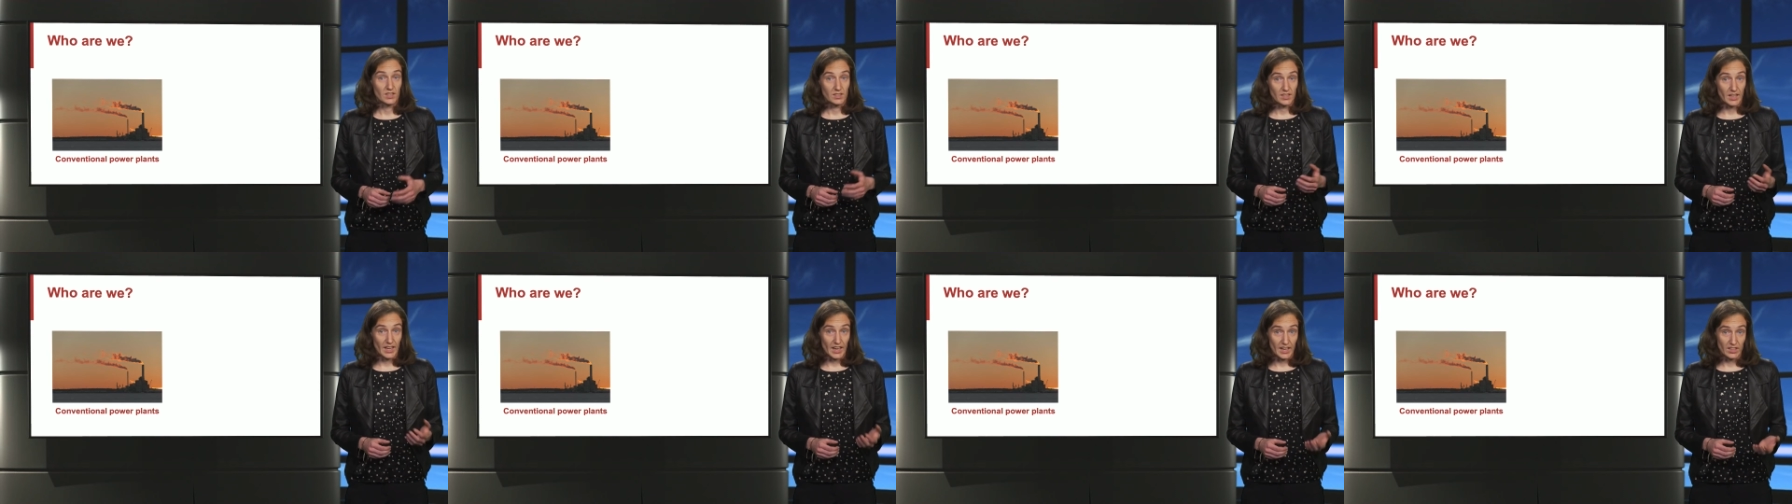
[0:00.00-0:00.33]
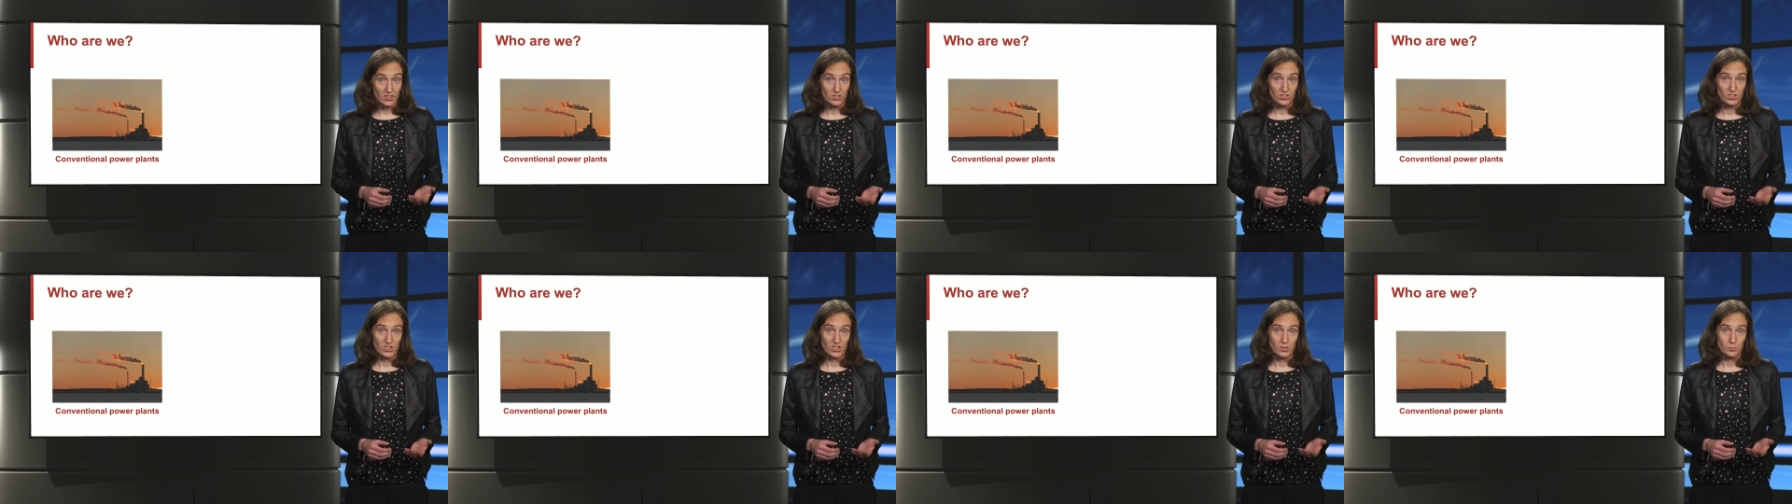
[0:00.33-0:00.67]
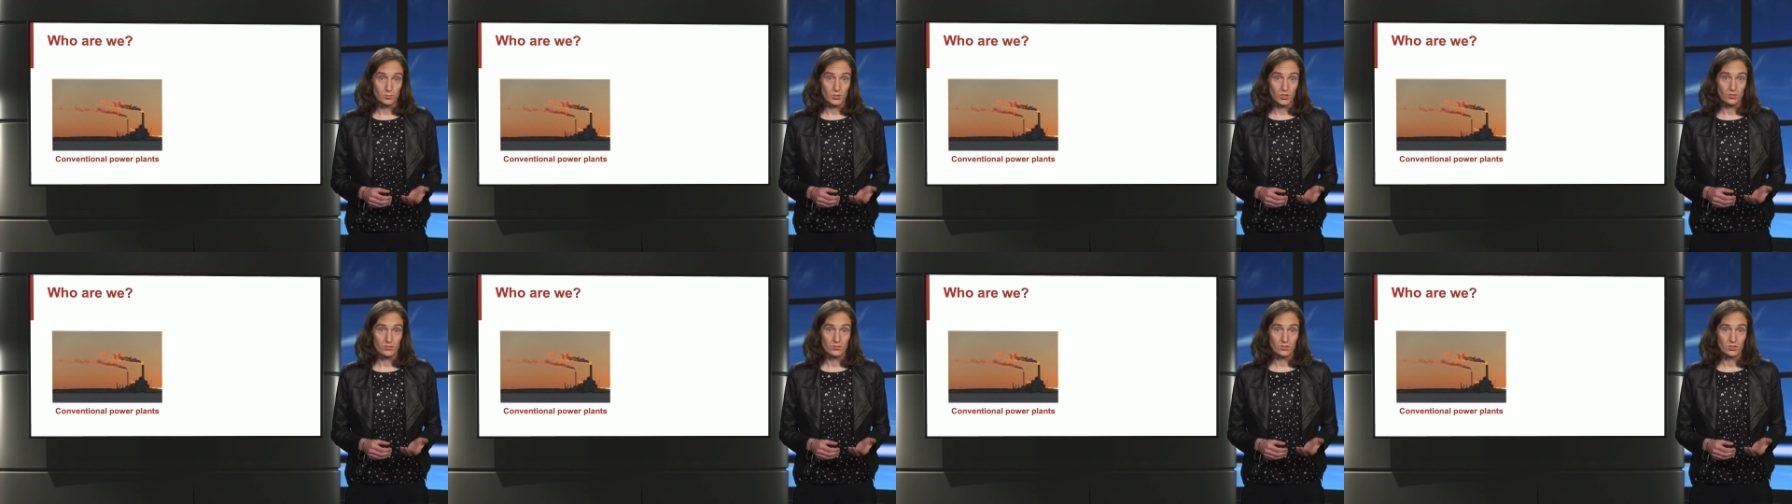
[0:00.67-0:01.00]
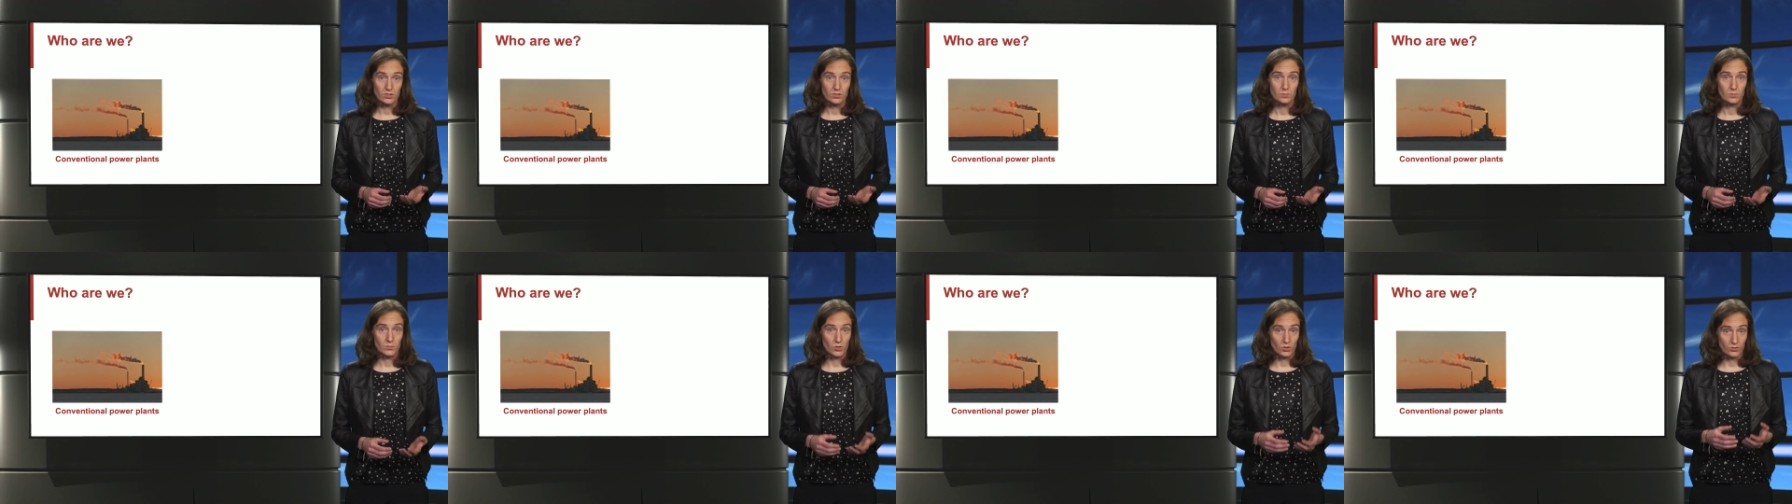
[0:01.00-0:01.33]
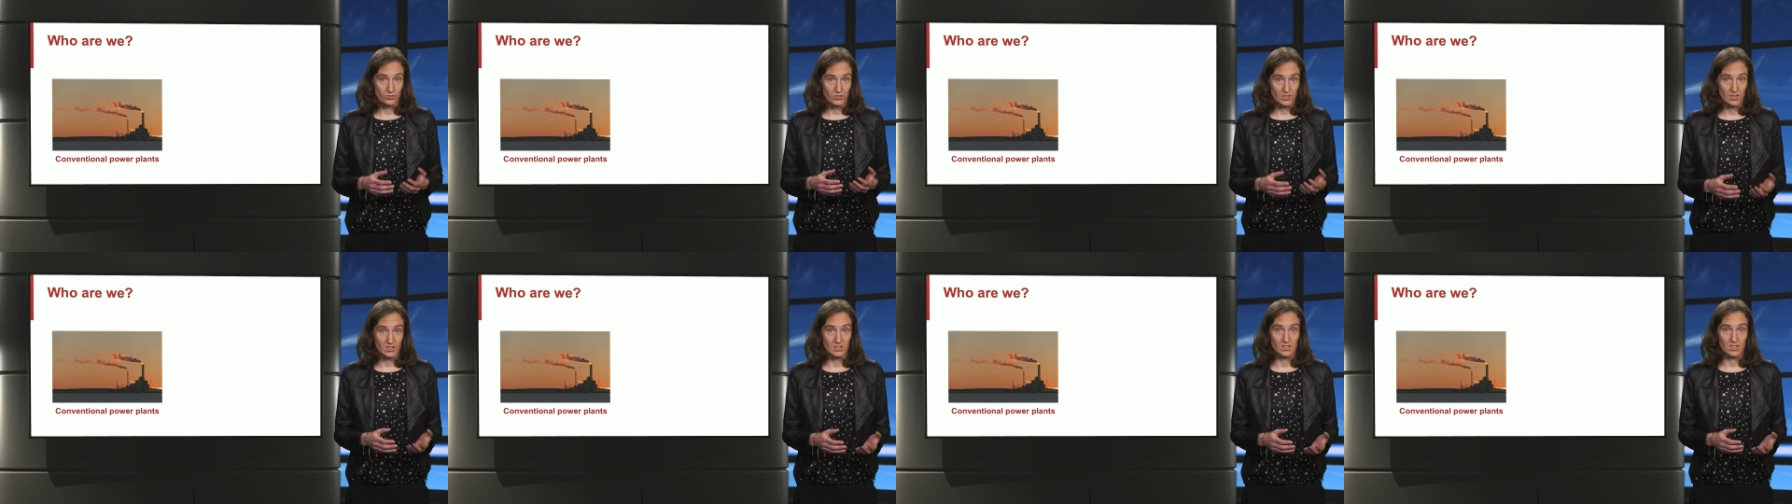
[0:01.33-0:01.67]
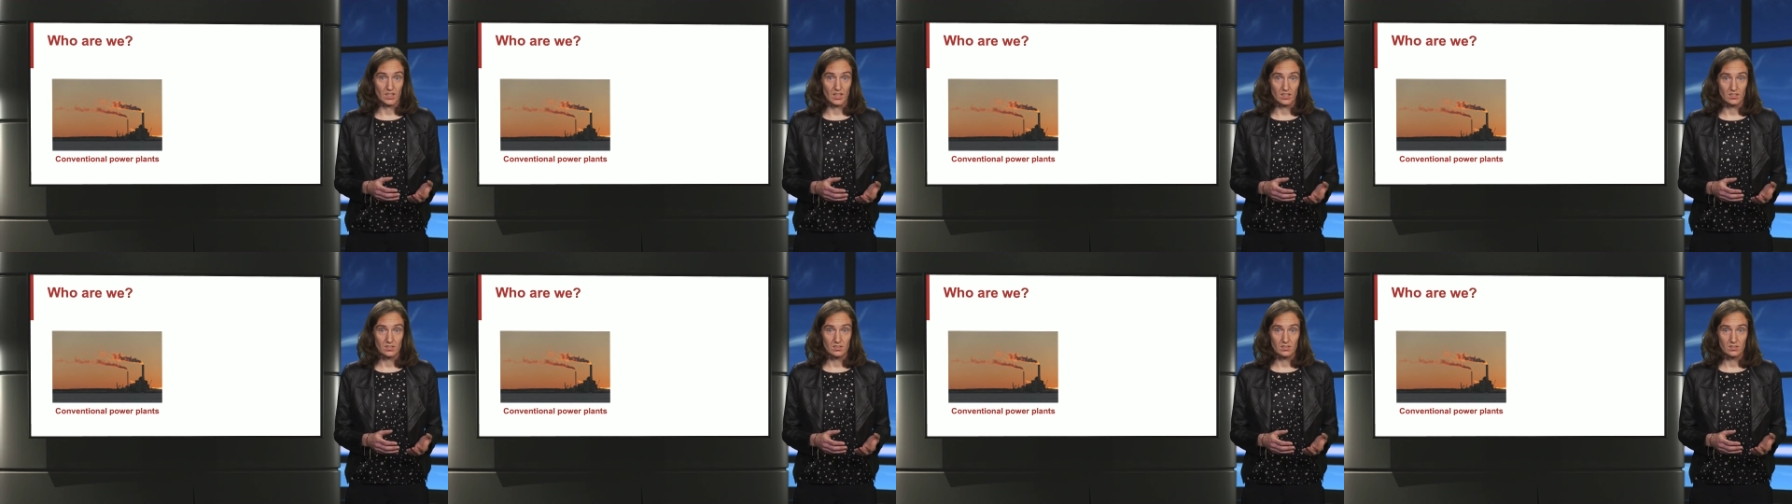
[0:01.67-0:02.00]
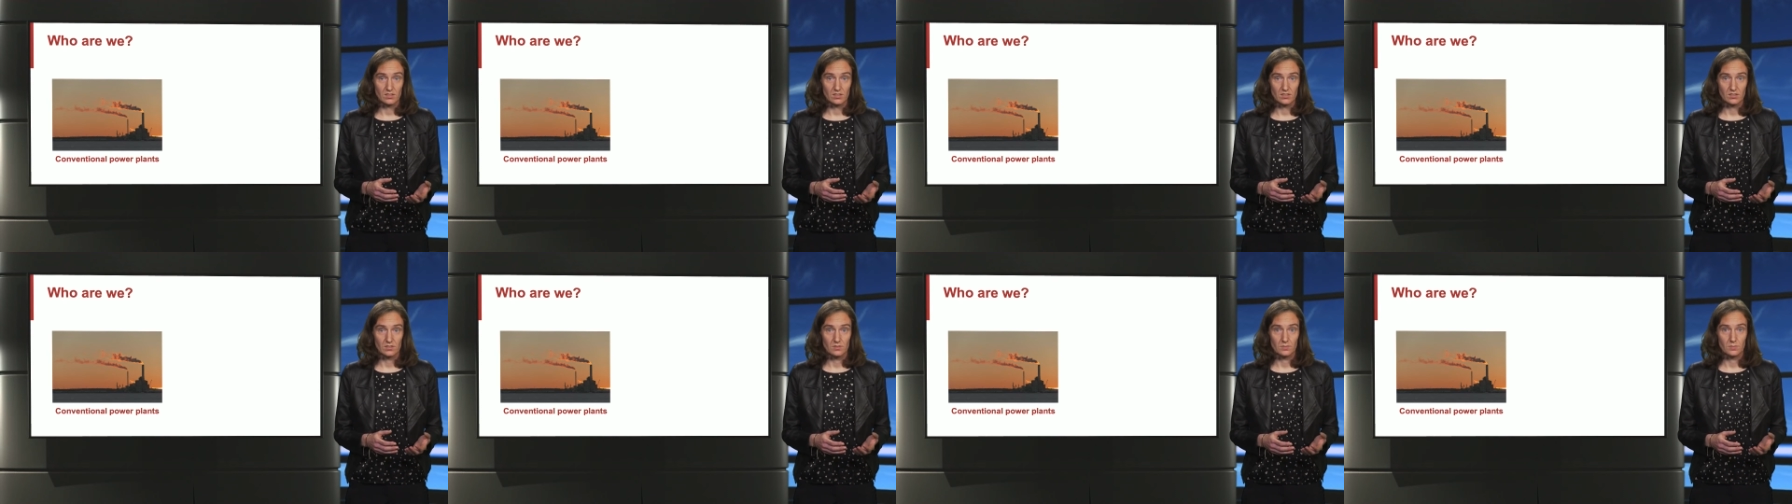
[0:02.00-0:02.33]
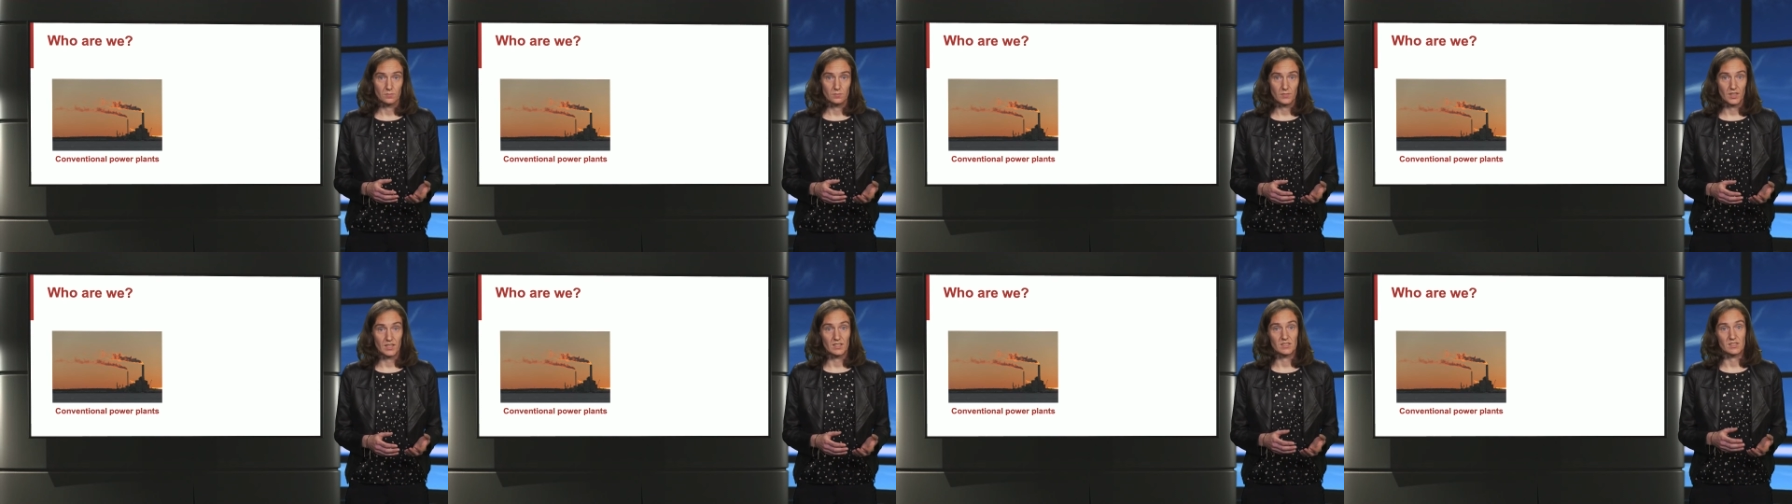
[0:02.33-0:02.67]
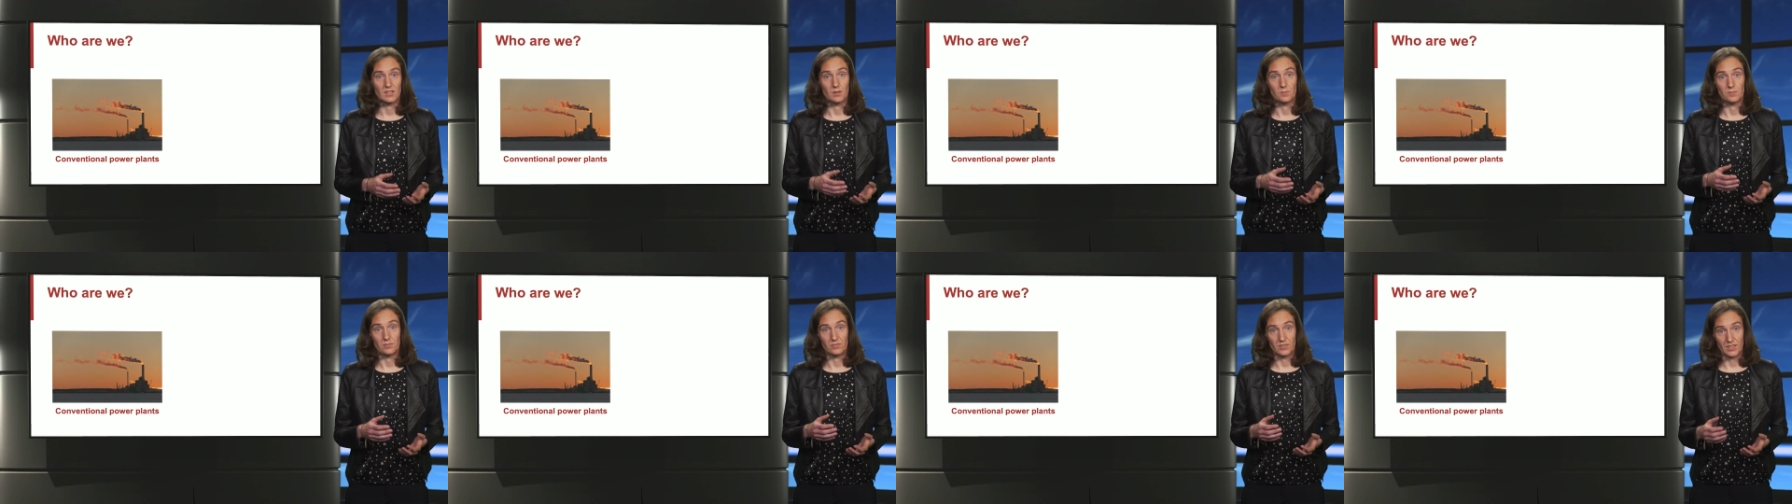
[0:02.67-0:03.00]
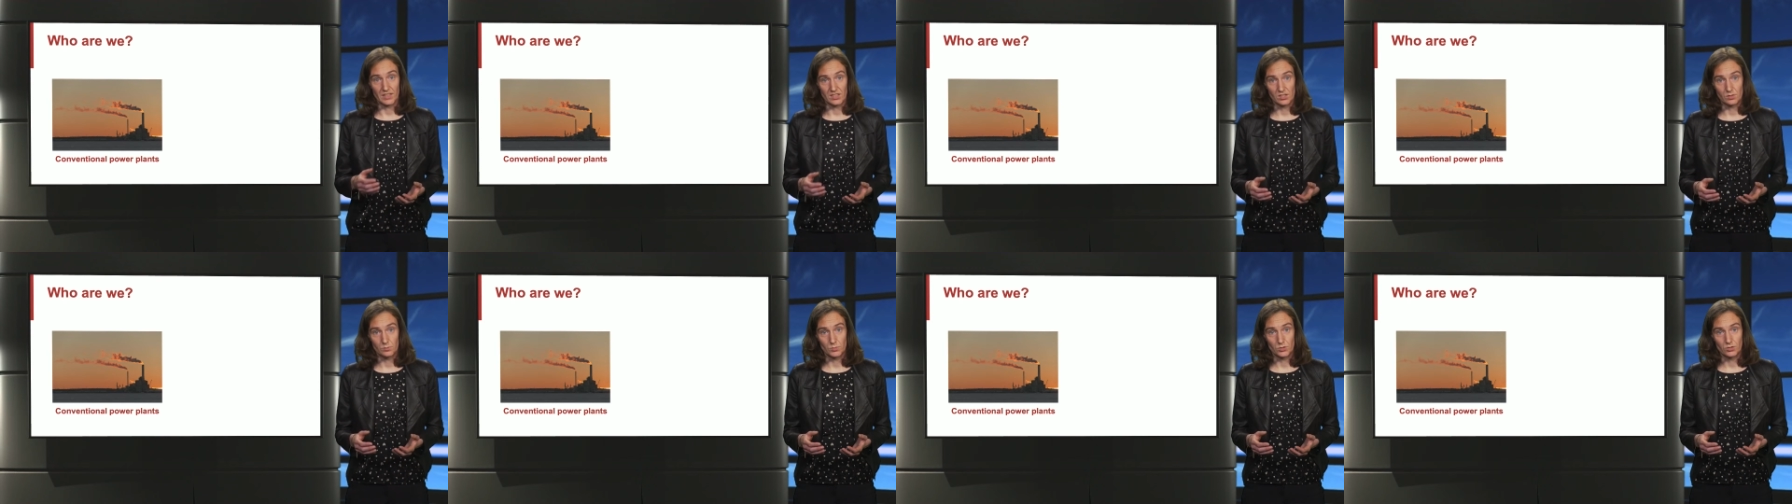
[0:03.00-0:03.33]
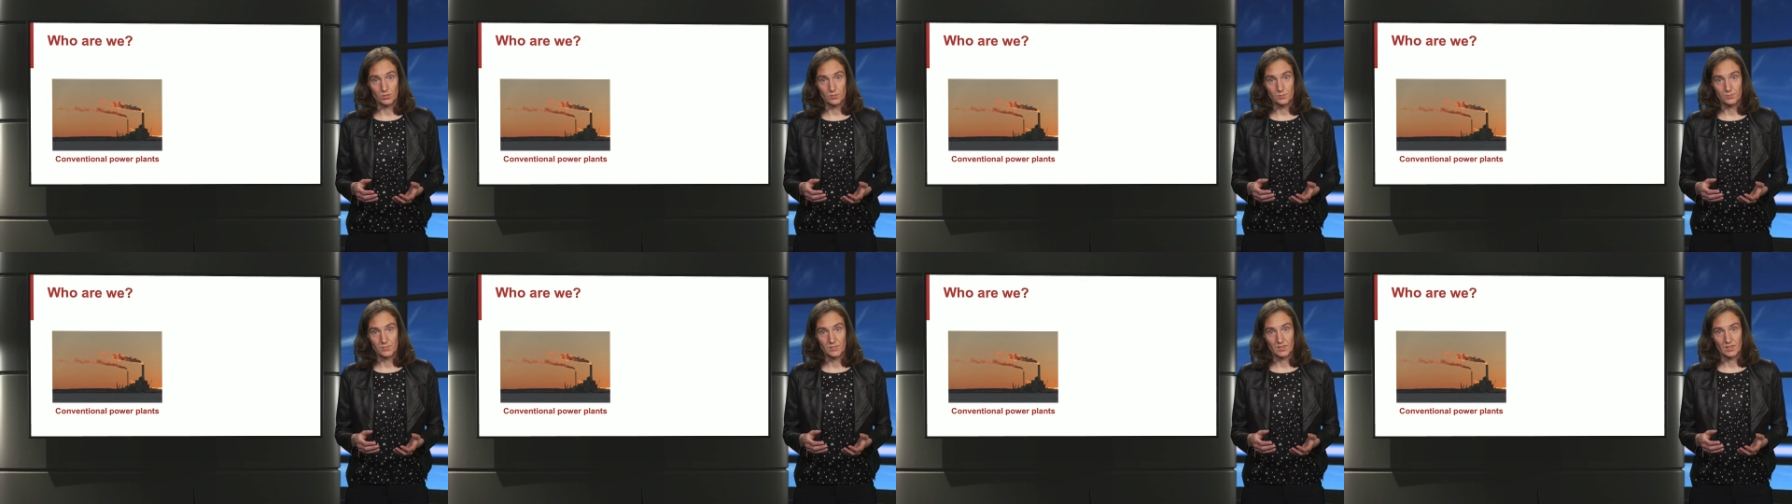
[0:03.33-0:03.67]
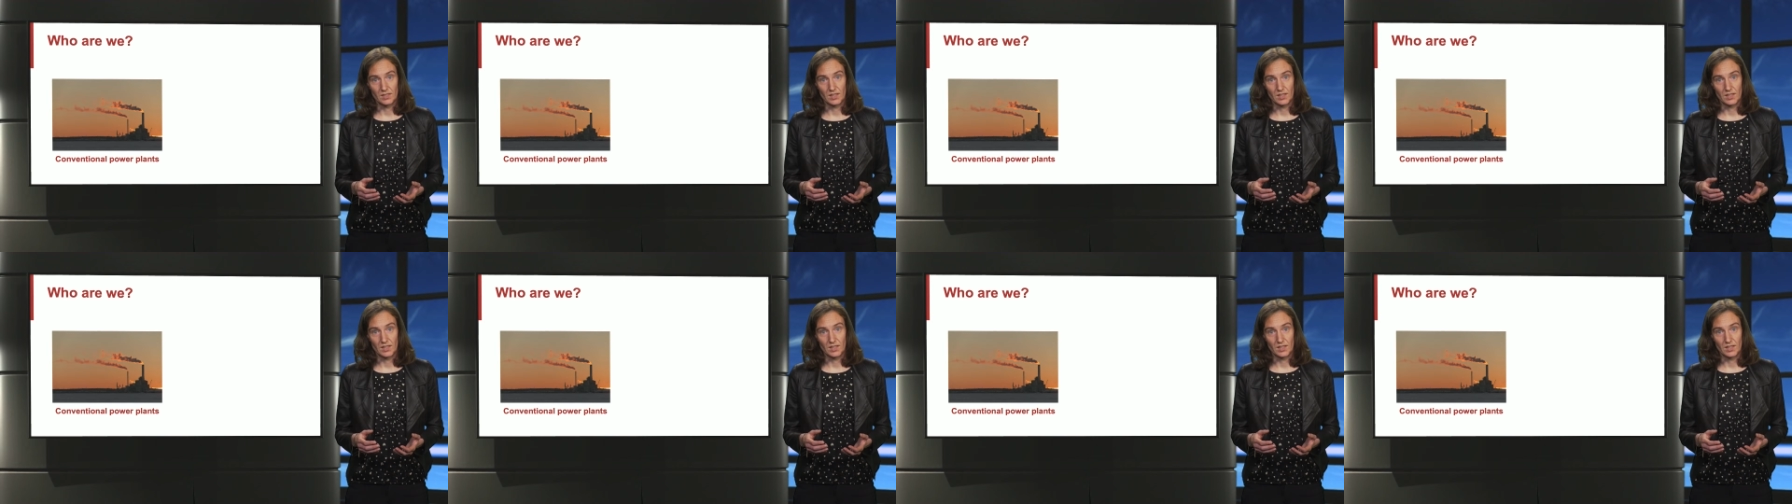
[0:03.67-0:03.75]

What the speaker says: The energy buffer of these assets makes them flexible,